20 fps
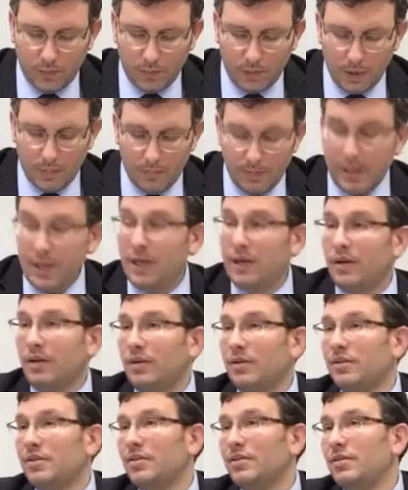
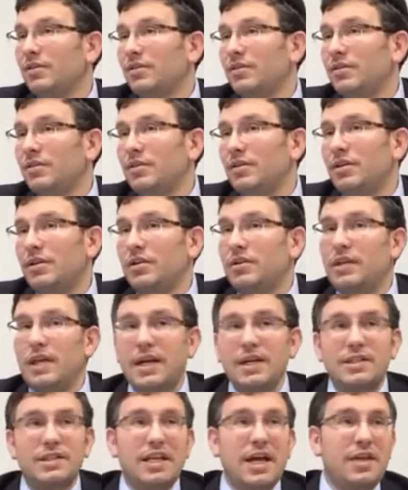Meaning that
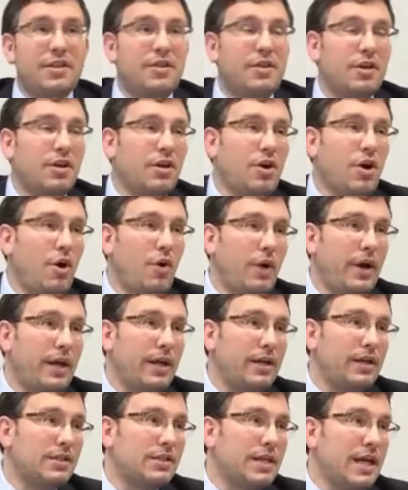it's not the Kohen,
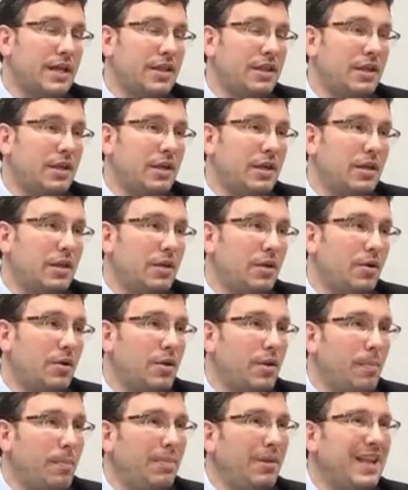it's not the
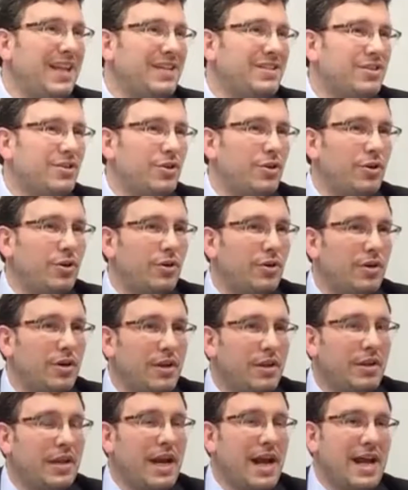blesser
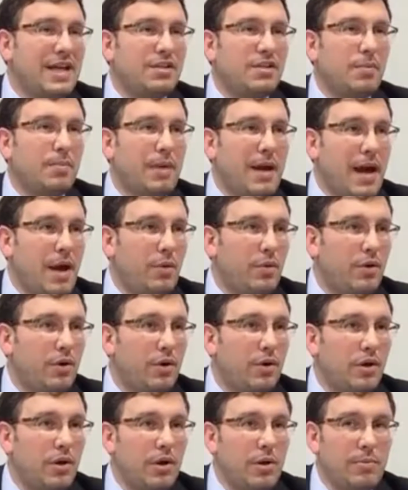that has the power,
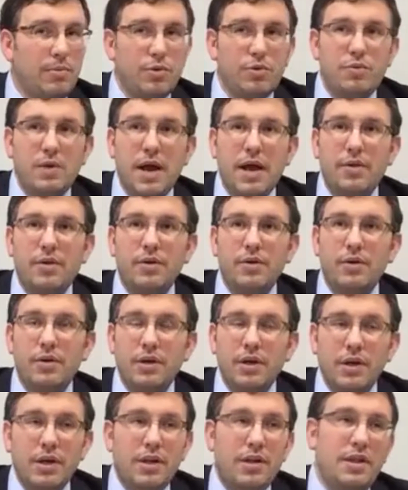but rather
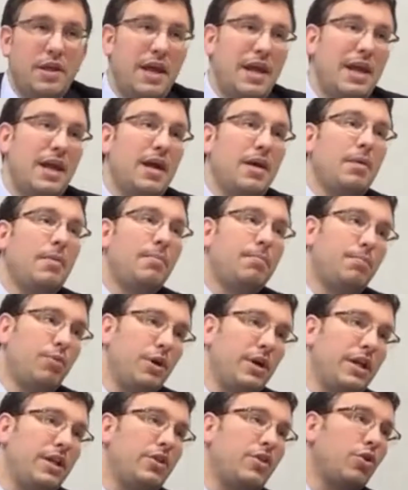they put in the